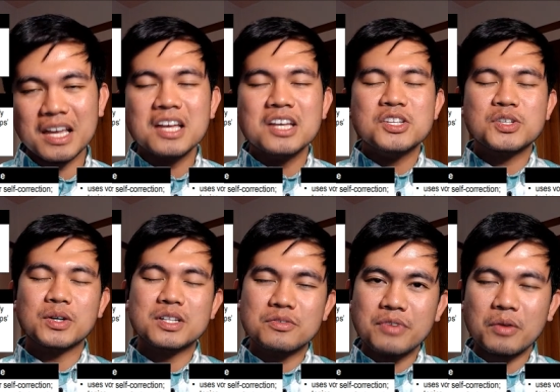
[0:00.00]
So it's
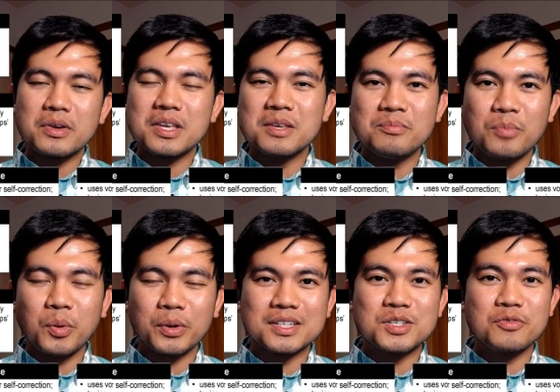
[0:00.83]
very
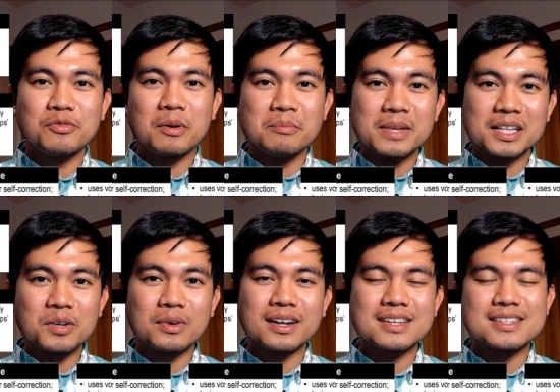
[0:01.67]
important to
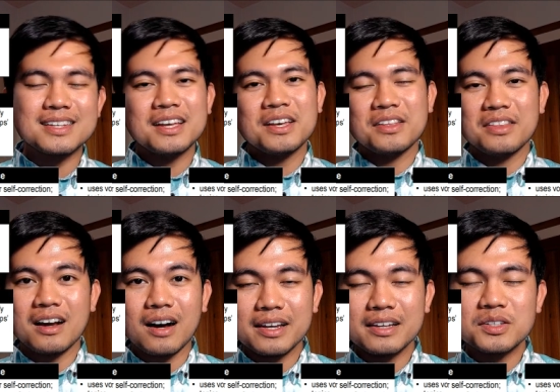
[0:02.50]
familiarize the
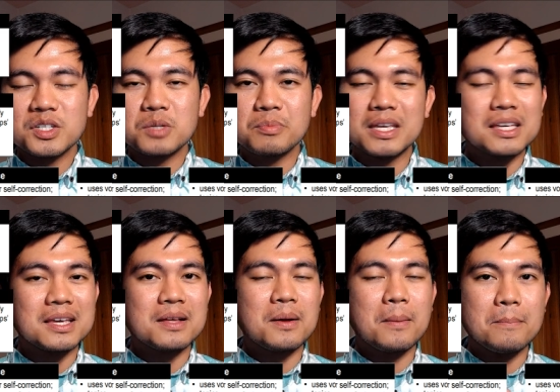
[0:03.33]
IELTS
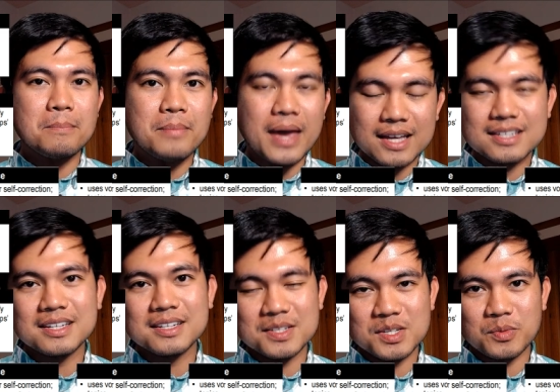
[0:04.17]
speaking band
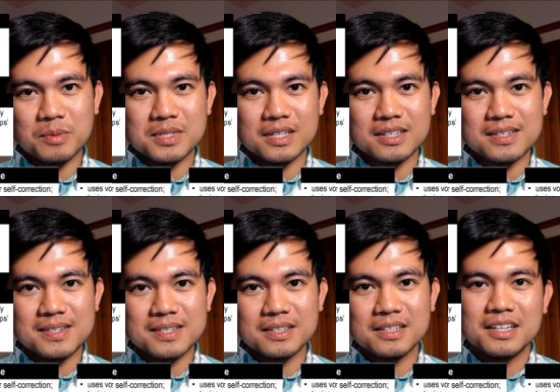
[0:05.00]
descriptors.
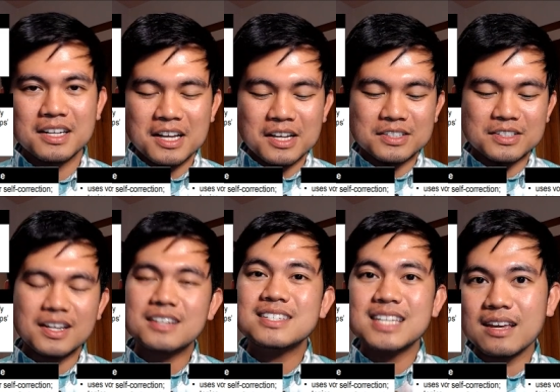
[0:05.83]
Do not
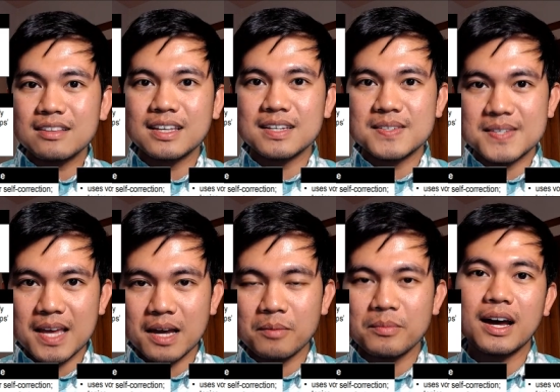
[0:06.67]
take the
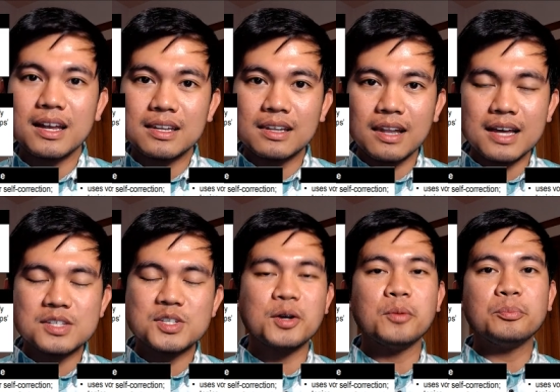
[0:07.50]
exam unless you
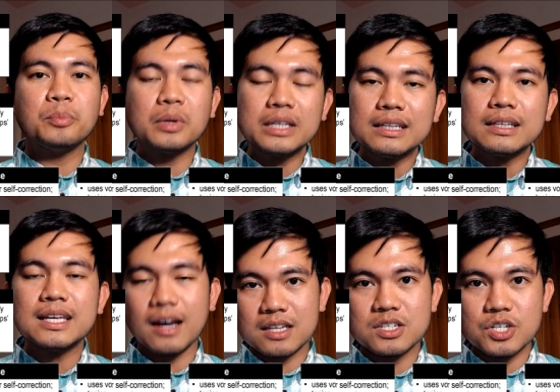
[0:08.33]
completely
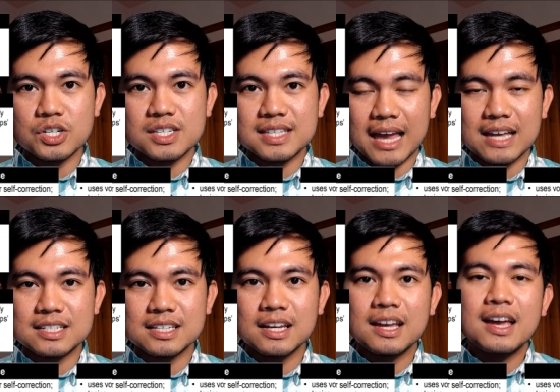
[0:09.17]
understand
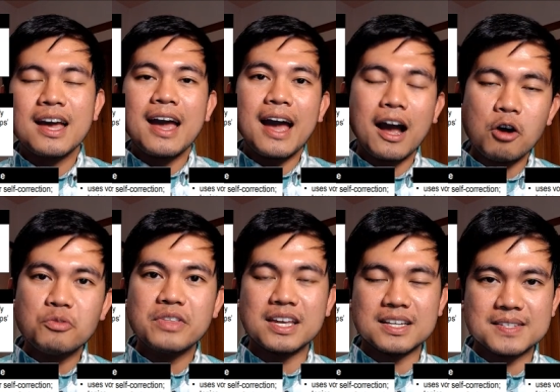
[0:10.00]
how the
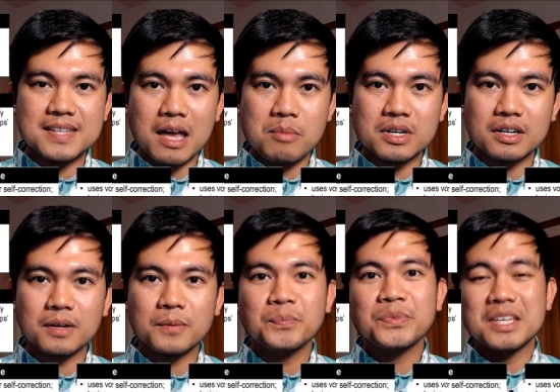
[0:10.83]
examiner
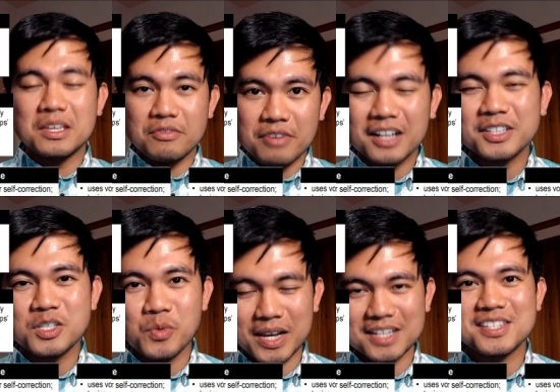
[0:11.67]

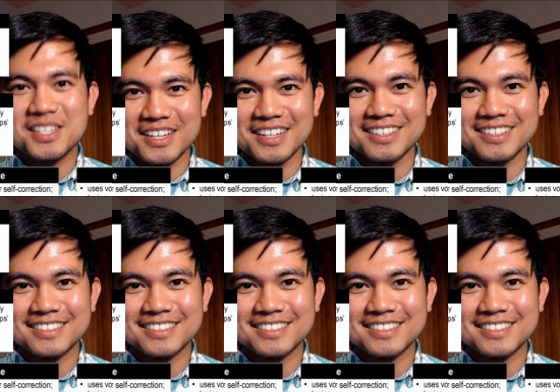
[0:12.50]
evaluates you.